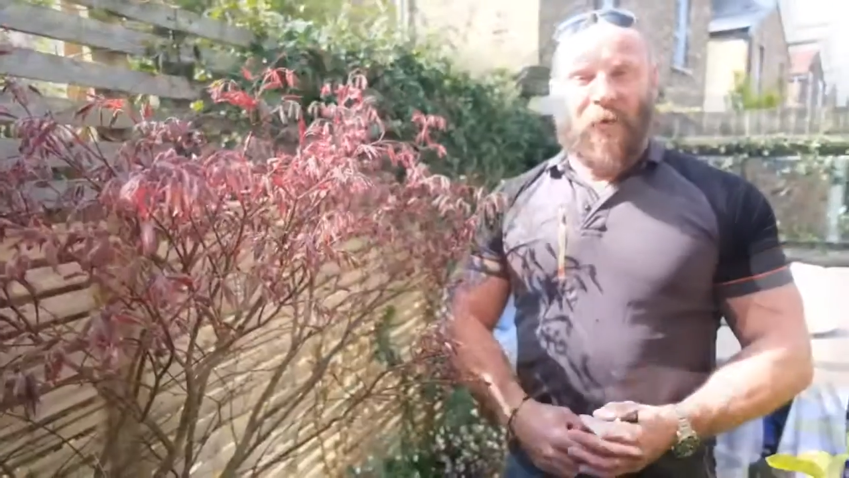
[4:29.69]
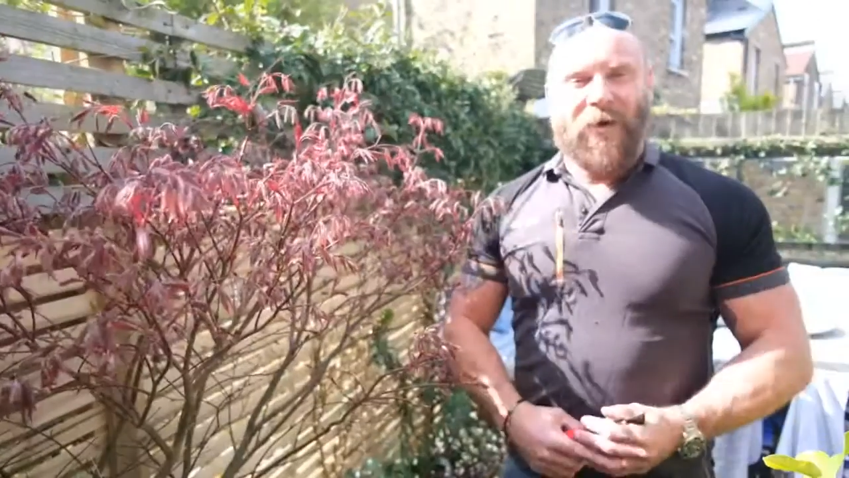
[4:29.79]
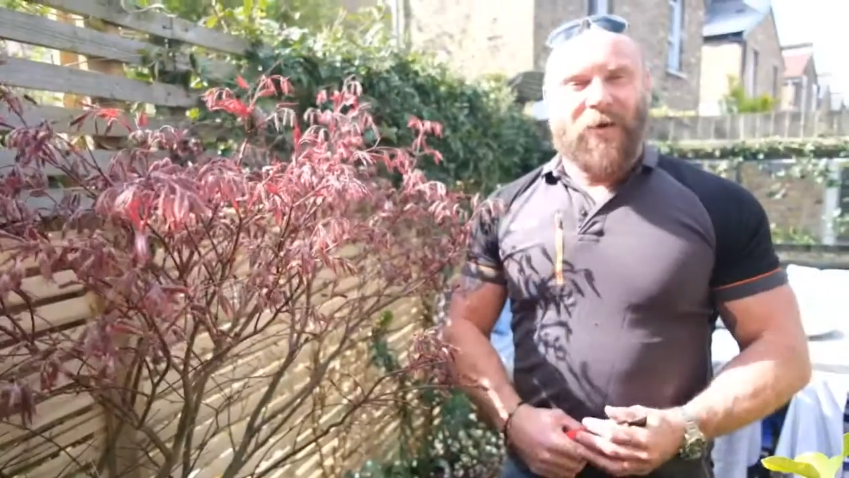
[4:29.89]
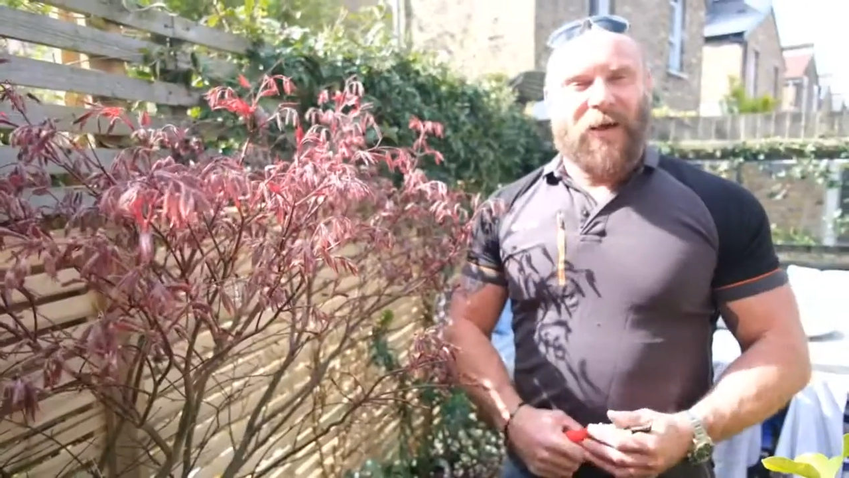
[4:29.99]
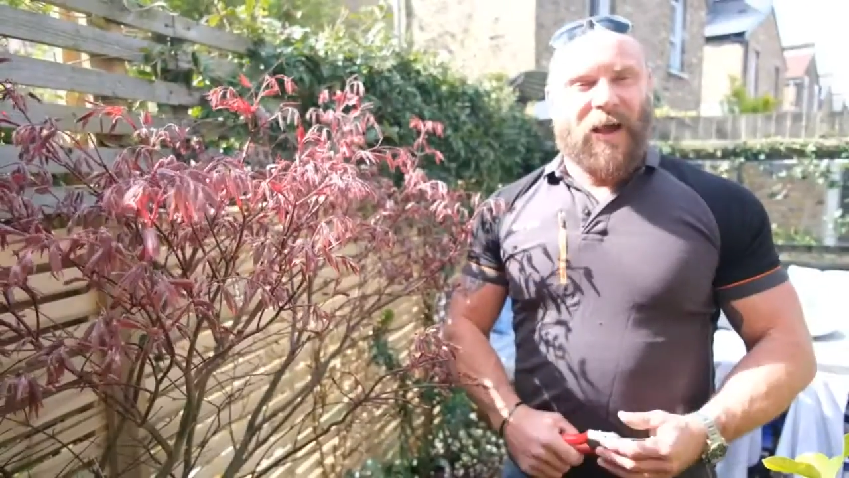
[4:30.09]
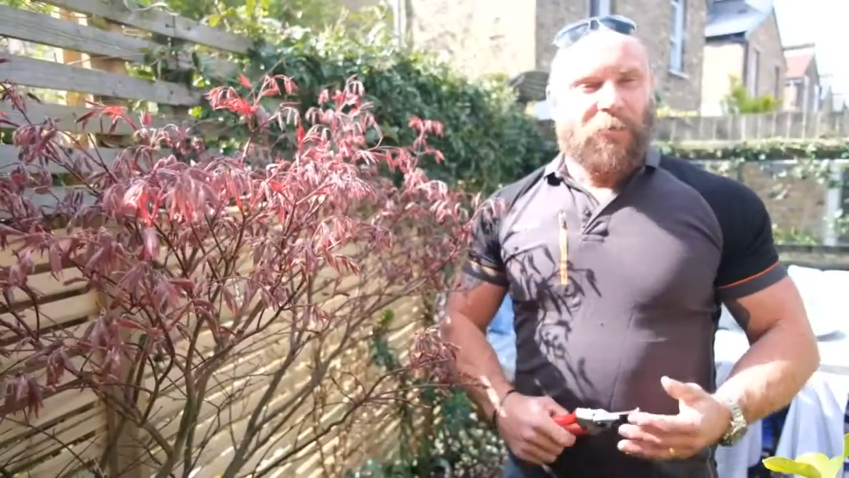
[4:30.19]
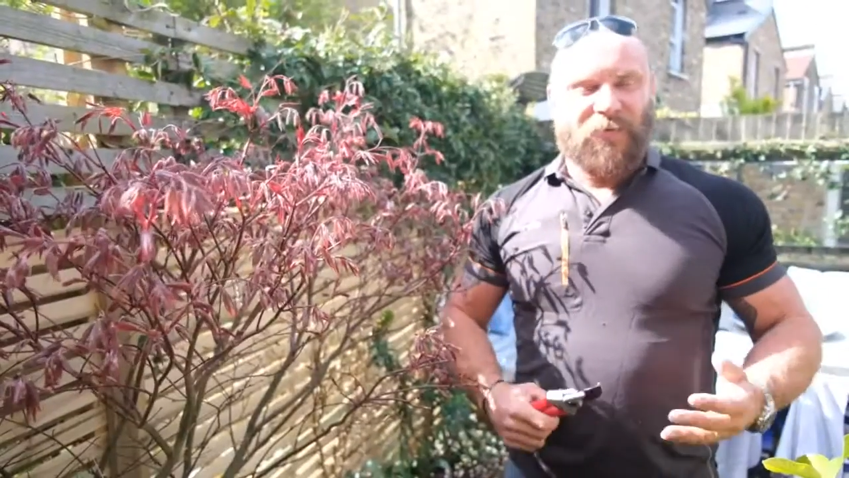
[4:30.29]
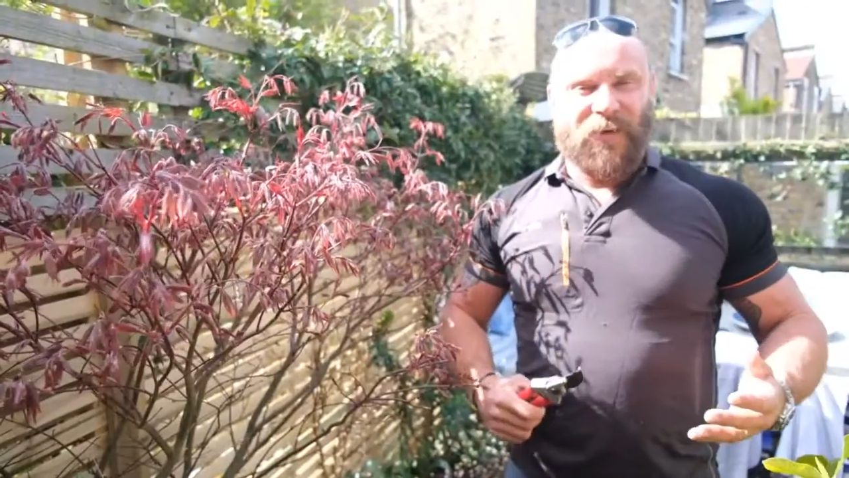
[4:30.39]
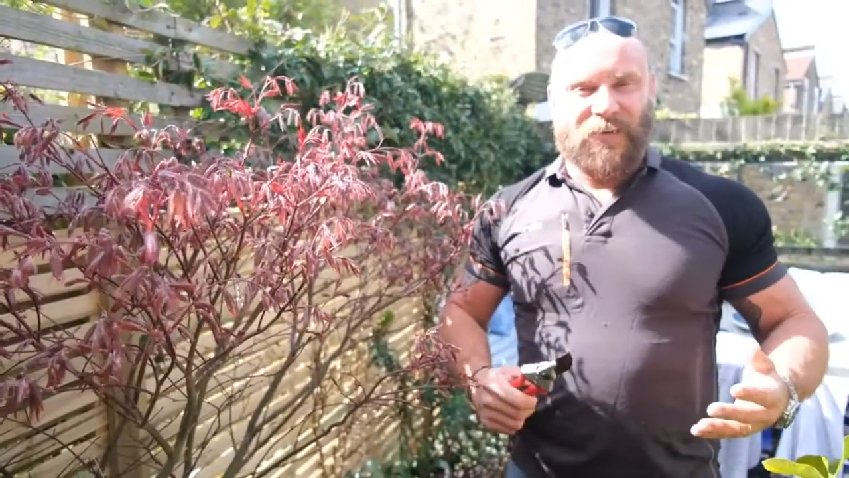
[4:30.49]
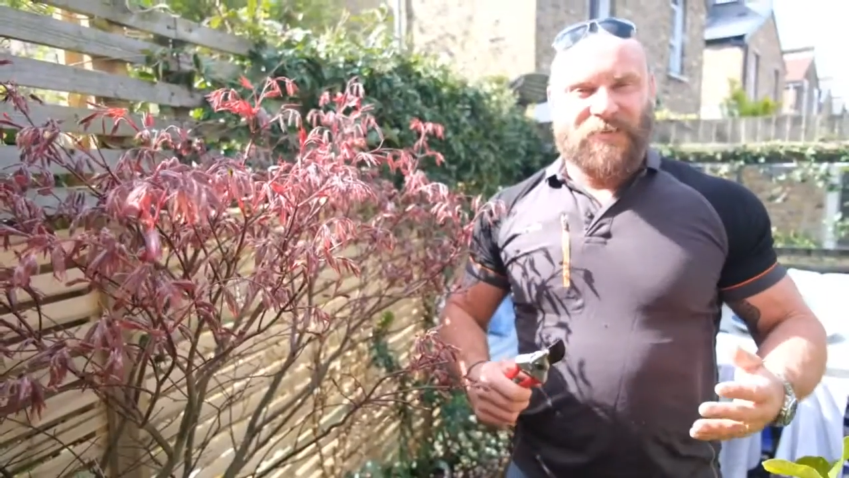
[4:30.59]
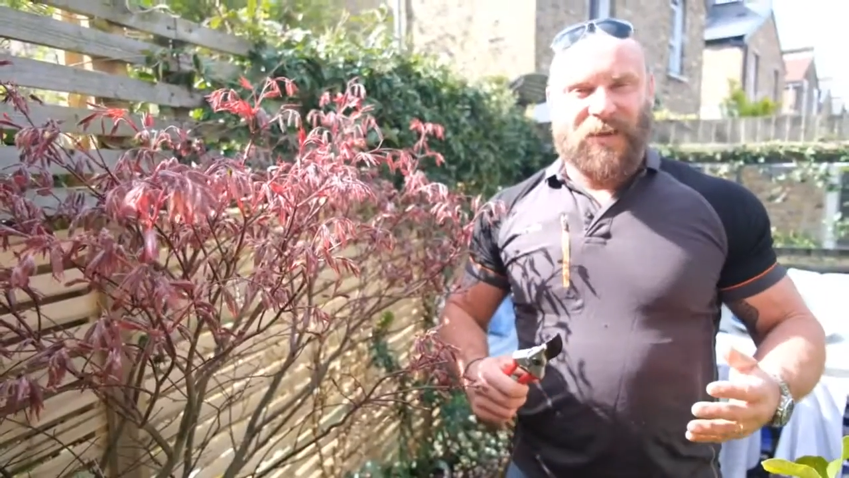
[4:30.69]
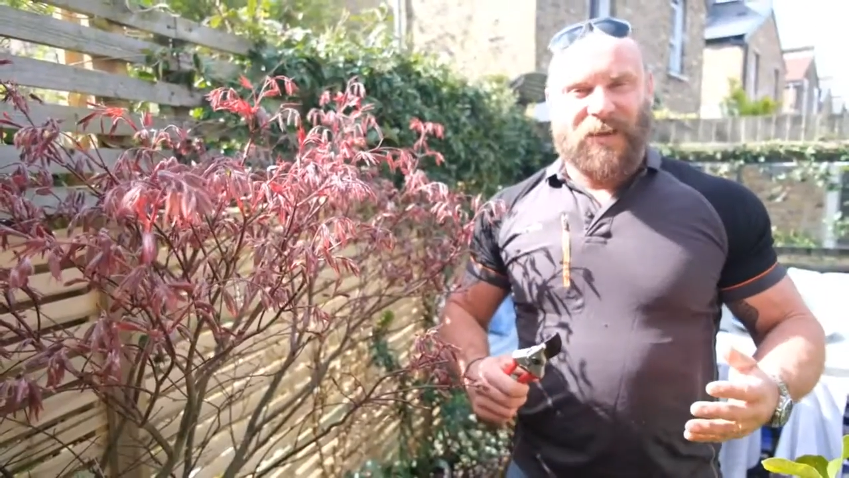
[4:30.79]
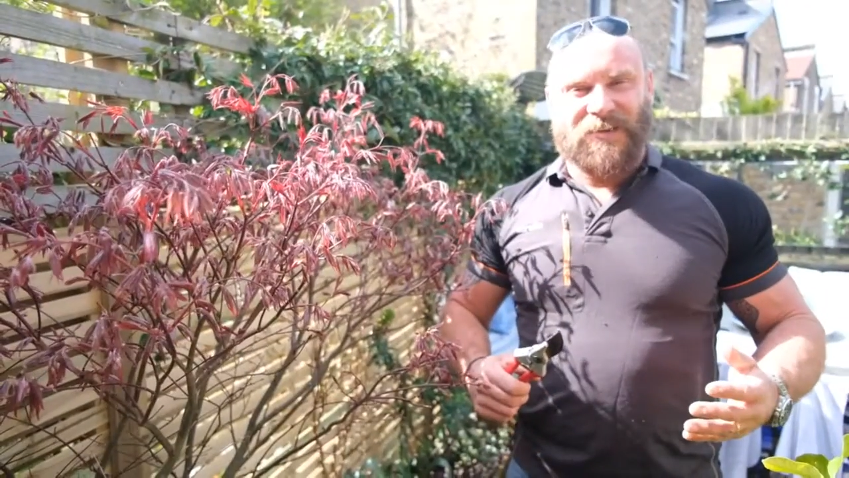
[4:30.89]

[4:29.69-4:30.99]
Well, I hope you found this